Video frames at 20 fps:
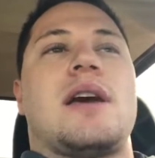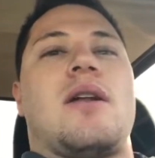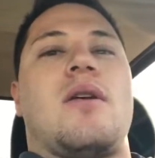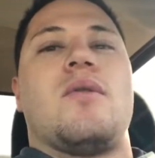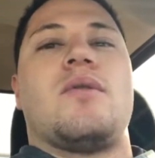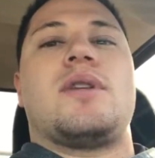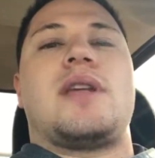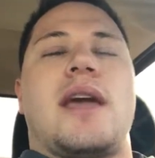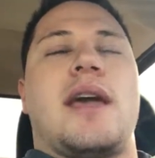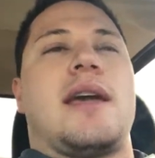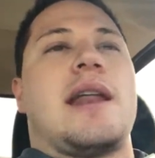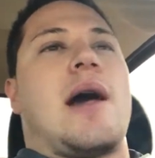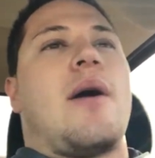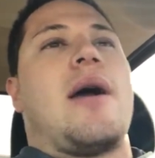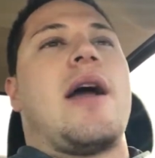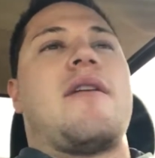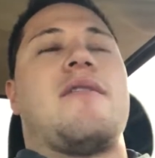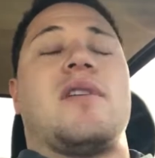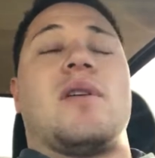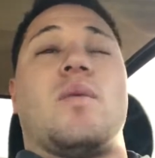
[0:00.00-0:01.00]
I don't take it
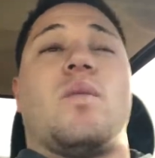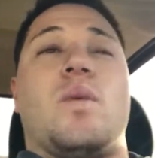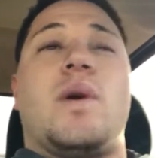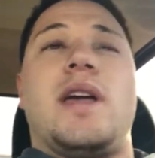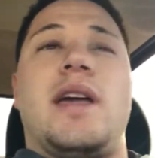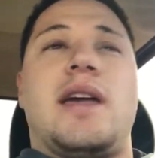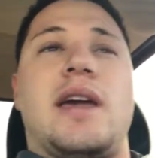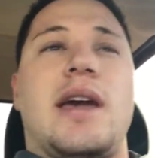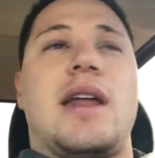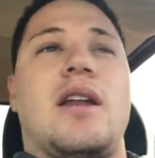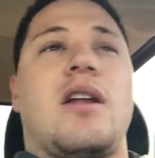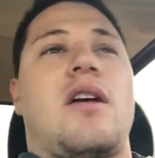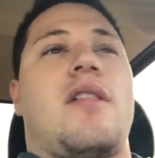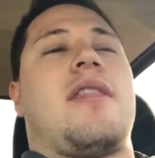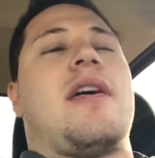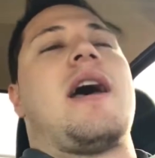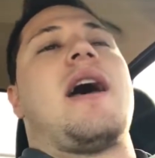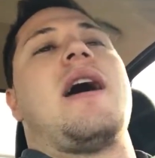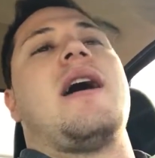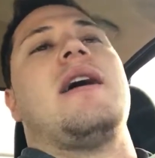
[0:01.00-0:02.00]
out every weekend
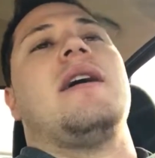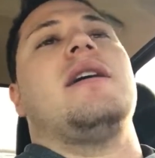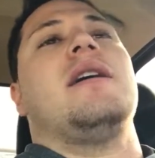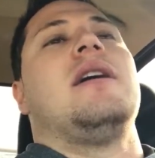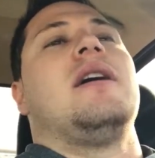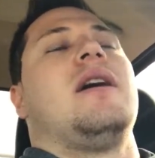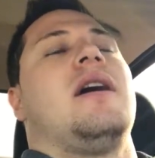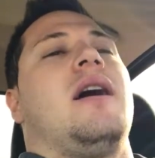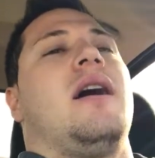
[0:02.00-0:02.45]
on that.